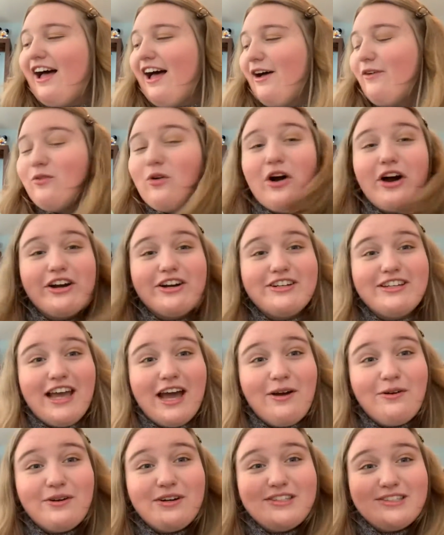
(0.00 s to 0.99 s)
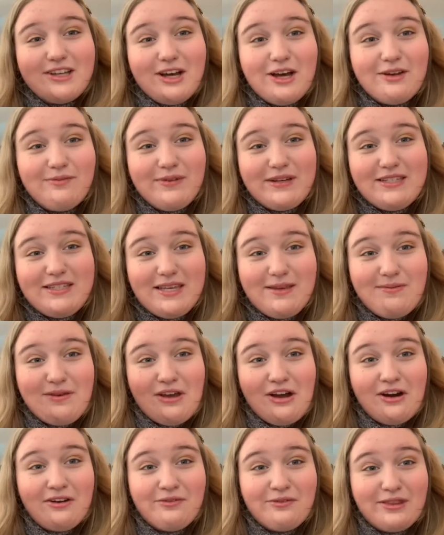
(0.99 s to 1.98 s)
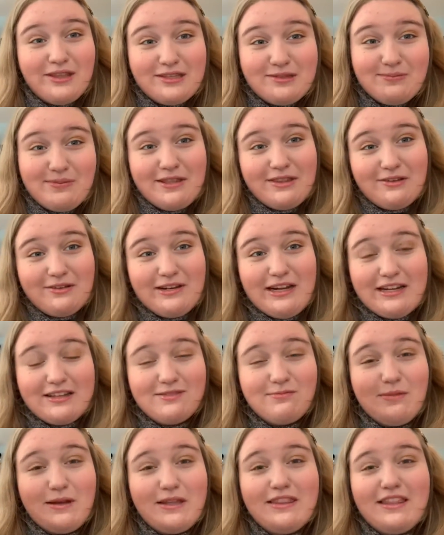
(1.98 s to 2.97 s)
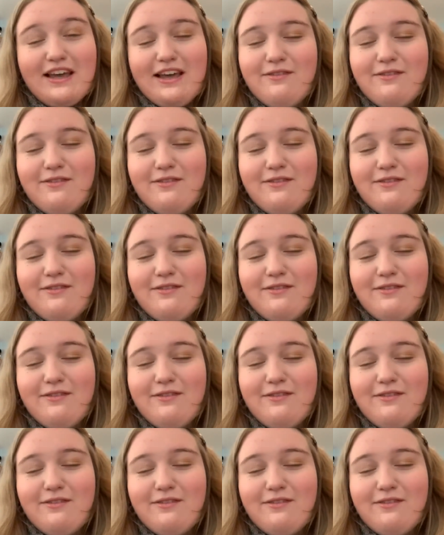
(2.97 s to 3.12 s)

Water Tower is on my TBR for this month or next month.